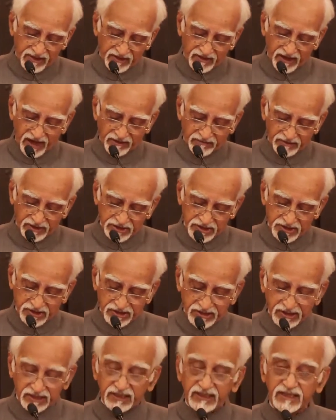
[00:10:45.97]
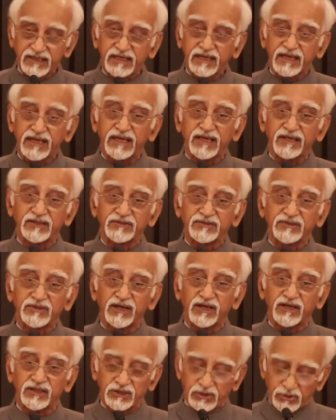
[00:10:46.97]
the diversity is
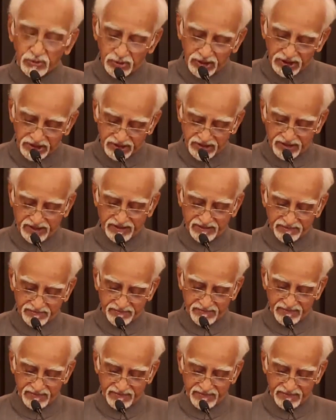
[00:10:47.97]
a unity,